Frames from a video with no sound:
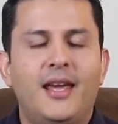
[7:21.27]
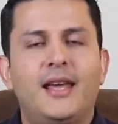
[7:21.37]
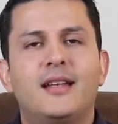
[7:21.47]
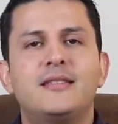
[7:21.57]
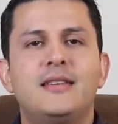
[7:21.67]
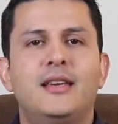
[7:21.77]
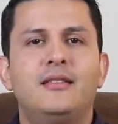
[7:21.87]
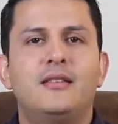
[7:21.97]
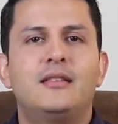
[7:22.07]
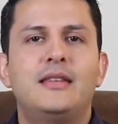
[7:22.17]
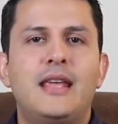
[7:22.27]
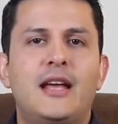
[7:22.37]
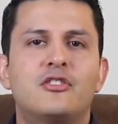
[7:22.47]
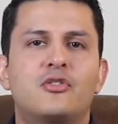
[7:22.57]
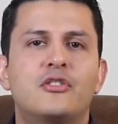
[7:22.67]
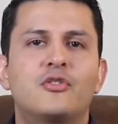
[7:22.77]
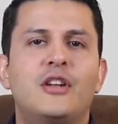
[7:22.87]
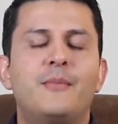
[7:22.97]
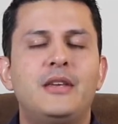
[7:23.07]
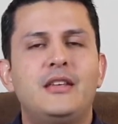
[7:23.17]
And at the end, the answer is
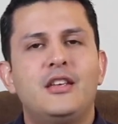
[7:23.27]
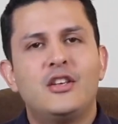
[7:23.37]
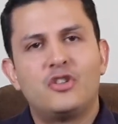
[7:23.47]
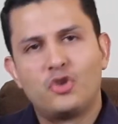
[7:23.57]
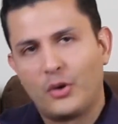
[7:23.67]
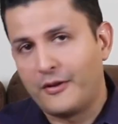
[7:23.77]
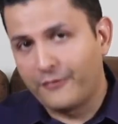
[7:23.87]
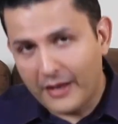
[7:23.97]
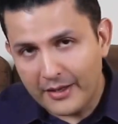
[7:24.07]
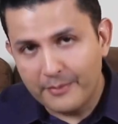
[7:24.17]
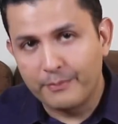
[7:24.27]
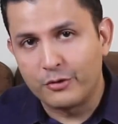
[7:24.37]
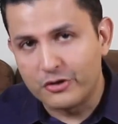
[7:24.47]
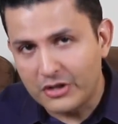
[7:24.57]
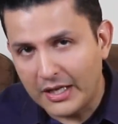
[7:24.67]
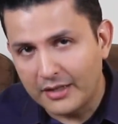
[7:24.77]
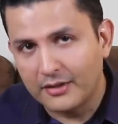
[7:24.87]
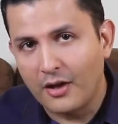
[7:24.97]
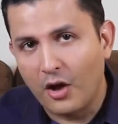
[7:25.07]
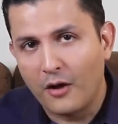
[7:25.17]
gonna be
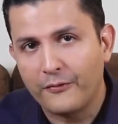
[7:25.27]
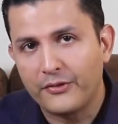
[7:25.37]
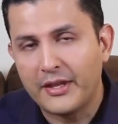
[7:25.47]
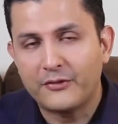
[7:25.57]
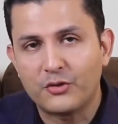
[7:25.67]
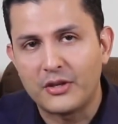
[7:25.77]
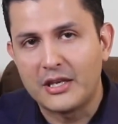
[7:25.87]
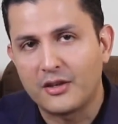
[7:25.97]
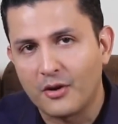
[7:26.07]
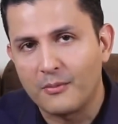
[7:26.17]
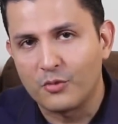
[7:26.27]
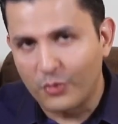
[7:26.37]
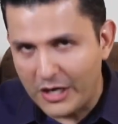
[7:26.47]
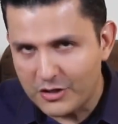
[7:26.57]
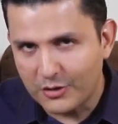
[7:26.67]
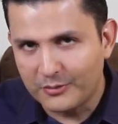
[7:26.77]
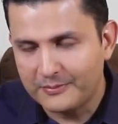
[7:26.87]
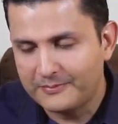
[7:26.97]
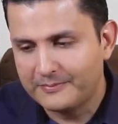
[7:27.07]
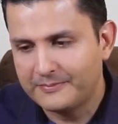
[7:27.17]
25% of debt to income ratio.
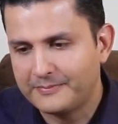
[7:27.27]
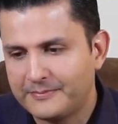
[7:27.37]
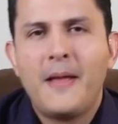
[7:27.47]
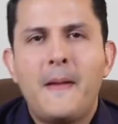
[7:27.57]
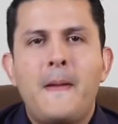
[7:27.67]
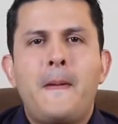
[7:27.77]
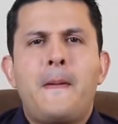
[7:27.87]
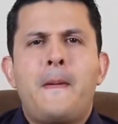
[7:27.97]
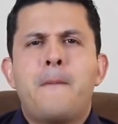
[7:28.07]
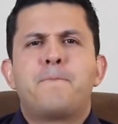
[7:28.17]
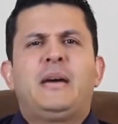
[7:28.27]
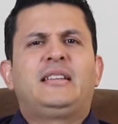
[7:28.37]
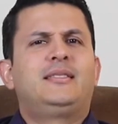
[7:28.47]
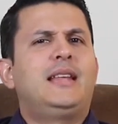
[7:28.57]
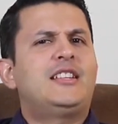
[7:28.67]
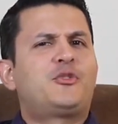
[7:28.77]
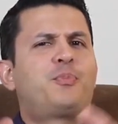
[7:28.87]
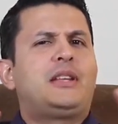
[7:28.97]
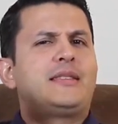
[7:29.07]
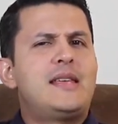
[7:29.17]
But let's
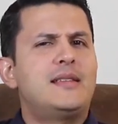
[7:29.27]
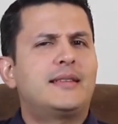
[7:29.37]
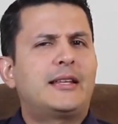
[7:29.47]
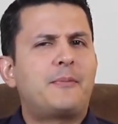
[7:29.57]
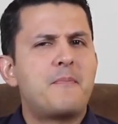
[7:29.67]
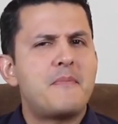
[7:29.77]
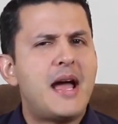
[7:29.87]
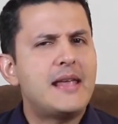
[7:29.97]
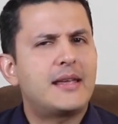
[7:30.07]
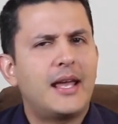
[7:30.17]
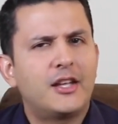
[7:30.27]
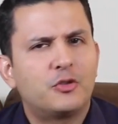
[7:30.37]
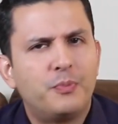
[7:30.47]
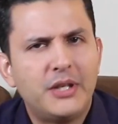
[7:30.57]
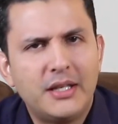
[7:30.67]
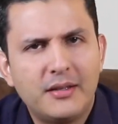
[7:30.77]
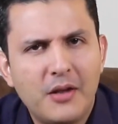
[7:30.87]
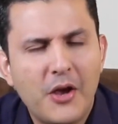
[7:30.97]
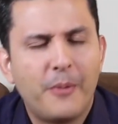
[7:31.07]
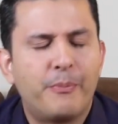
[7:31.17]
pretend that Mike has been
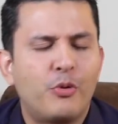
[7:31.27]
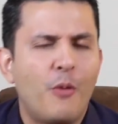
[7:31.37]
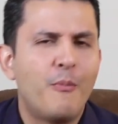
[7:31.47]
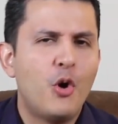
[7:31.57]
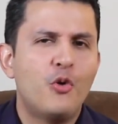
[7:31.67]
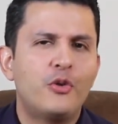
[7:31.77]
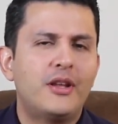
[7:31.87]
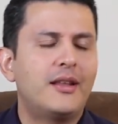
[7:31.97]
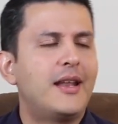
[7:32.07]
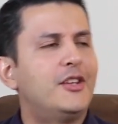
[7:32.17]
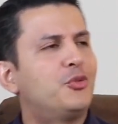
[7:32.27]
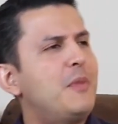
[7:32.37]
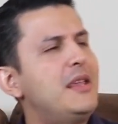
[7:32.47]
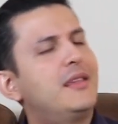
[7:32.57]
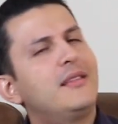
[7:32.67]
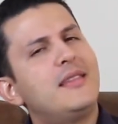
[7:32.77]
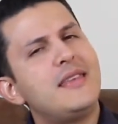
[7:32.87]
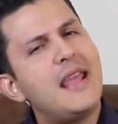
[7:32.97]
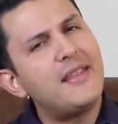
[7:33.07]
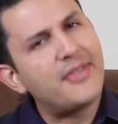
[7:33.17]
promoted and he's making
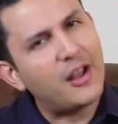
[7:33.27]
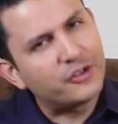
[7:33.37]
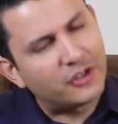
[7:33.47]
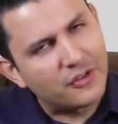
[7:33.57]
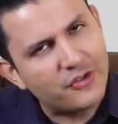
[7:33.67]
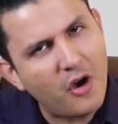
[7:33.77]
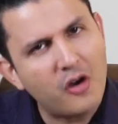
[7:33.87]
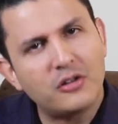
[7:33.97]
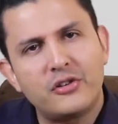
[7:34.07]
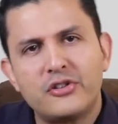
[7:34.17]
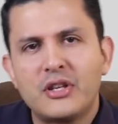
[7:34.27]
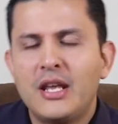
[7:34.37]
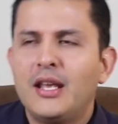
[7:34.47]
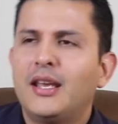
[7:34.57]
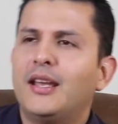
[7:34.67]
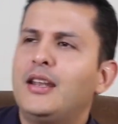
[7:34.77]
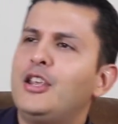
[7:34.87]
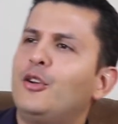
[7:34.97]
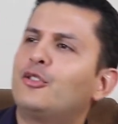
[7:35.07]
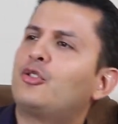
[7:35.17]
the $8,000, and
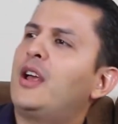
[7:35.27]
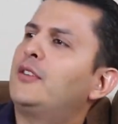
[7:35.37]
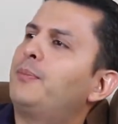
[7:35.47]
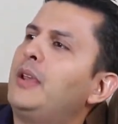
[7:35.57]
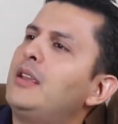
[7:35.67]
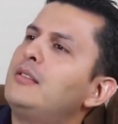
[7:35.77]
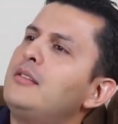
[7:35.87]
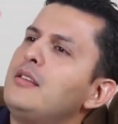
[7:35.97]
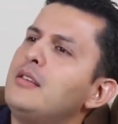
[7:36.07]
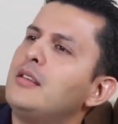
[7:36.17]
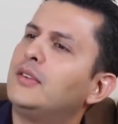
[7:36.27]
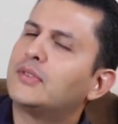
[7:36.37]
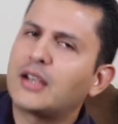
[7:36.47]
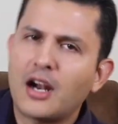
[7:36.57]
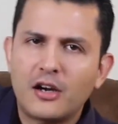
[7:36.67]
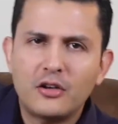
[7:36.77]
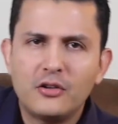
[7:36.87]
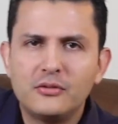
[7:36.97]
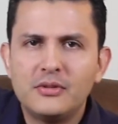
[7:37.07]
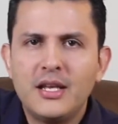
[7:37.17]
he also has paid his car
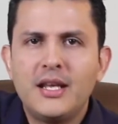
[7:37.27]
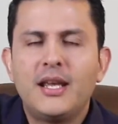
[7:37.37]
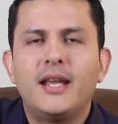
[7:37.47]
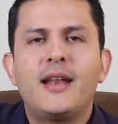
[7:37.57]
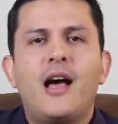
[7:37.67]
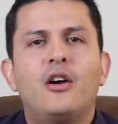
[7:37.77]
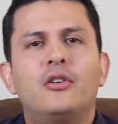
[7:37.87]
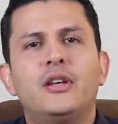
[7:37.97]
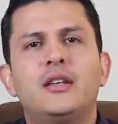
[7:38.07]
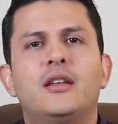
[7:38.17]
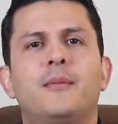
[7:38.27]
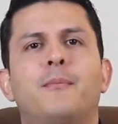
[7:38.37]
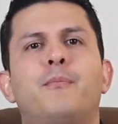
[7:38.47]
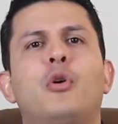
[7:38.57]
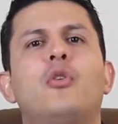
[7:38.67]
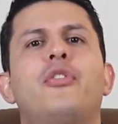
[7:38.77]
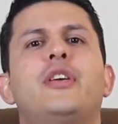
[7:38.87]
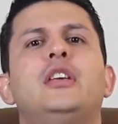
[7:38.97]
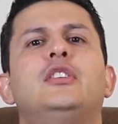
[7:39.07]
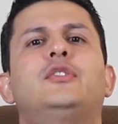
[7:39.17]
loan, and now both
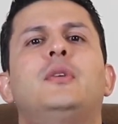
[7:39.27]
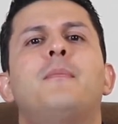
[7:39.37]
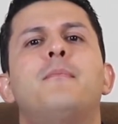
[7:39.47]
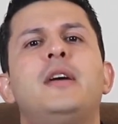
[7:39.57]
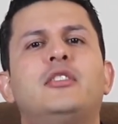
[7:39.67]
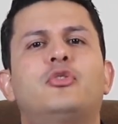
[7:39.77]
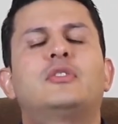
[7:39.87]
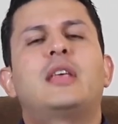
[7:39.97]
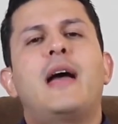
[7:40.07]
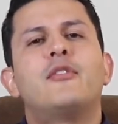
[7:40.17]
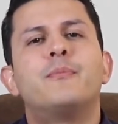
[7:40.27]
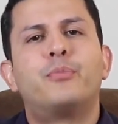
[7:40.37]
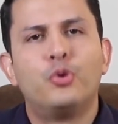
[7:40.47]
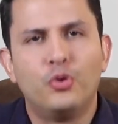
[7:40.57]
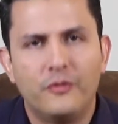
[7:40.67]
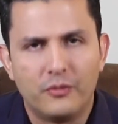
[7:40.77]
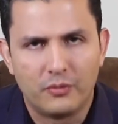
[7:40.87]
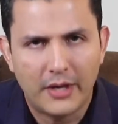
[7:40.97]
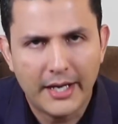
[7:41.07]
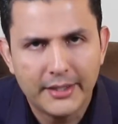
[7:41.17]
his metrics have
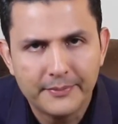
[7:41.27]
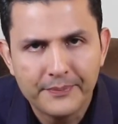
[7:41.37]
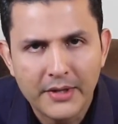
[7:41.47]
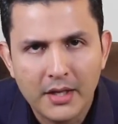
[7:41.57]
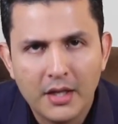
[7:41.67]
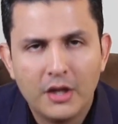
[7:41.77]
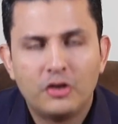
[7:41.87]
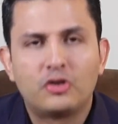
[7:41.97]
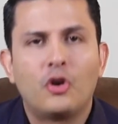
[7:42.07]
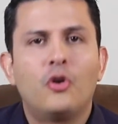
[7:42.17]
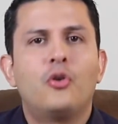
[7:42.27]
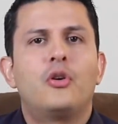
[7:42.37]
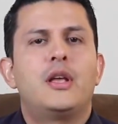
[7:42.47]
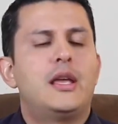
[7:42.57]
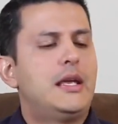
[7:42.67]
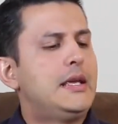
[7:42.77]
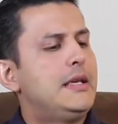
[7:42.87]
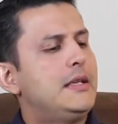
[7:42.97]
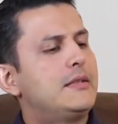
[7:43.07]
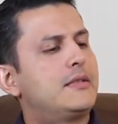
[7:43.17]
improved, right? So
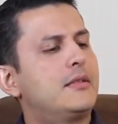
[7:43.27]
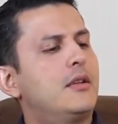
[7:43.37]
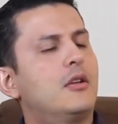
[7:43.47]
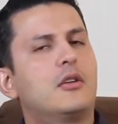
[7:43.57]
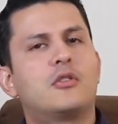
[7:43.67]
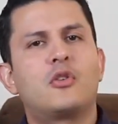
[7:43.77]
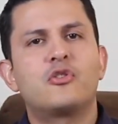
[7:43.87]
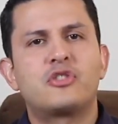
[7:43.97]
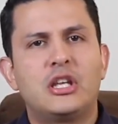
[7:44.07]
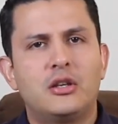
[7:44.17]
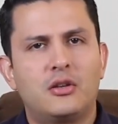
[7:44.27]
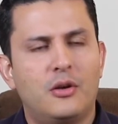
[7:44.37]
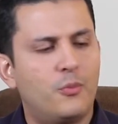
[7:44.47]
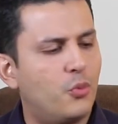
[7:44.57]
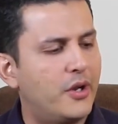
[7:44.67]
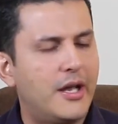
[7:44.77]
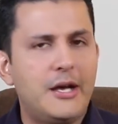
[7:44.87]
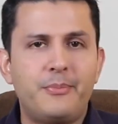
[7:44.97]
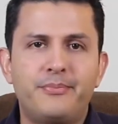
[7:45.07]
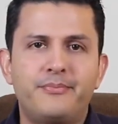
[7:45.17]
his gross income went
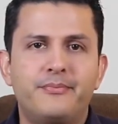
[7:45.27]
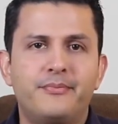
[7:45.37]
up